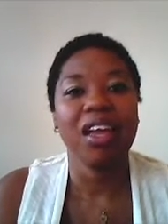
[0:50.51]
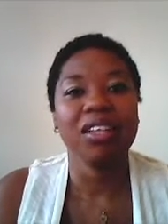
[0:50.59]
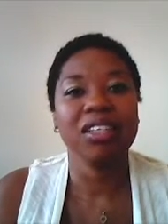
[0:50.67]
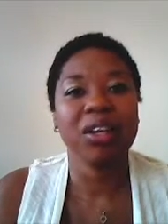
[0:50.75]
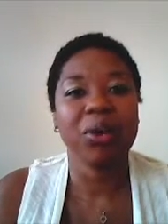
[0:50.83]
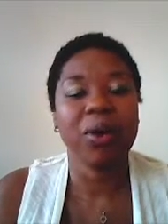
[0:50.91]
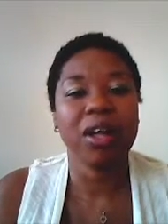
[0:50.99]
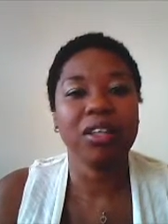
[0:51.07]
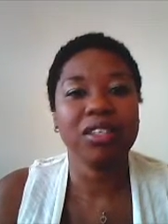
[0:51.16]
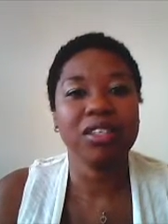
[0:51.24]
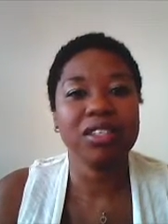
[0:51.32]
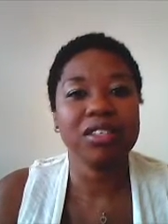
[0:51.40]
the
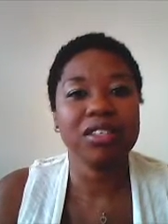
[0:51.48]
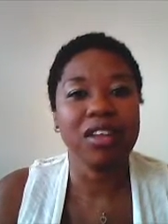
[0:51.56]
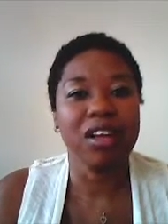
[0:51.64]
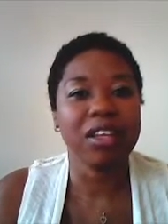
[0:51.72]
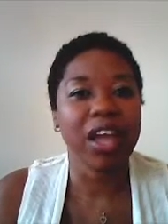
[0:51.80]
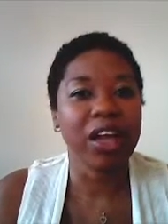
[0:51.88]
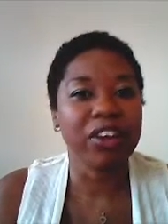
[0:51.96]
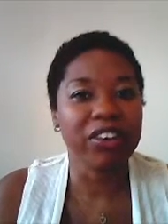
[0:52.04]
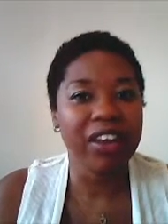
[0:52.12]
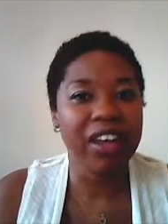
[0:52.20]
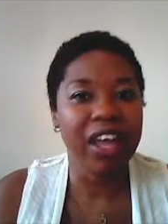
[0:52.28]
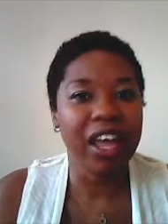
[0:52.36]
quality is not that
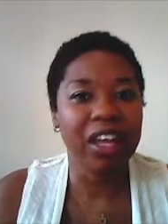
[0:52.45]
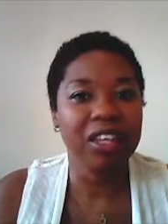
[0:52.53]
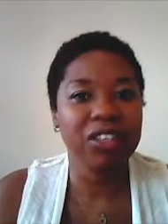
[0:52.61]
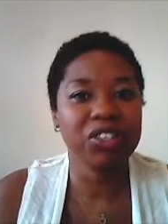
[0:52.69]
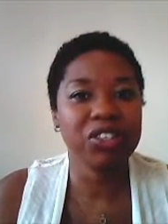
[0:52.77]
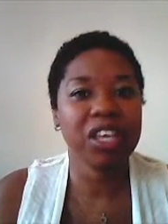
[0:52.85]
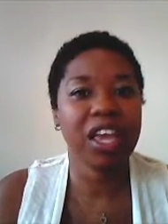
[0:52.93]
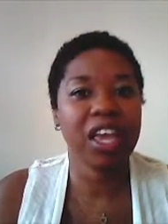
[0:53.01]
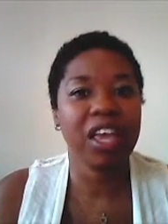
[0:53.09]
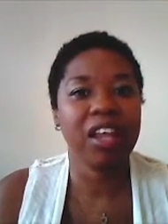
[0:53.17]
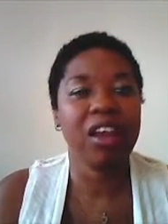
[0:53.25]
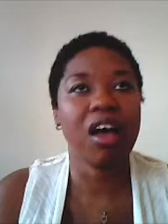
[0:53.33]
great and I just
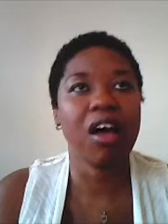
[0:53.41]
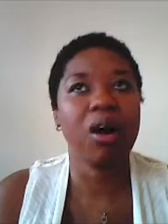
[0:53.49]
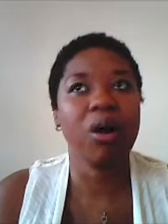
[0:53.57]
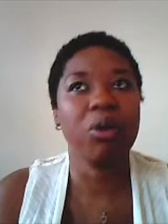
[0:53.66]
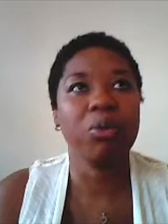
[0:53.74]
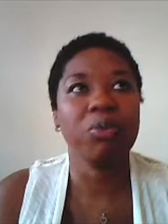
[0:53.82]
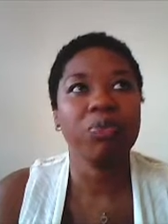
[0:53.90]
hate how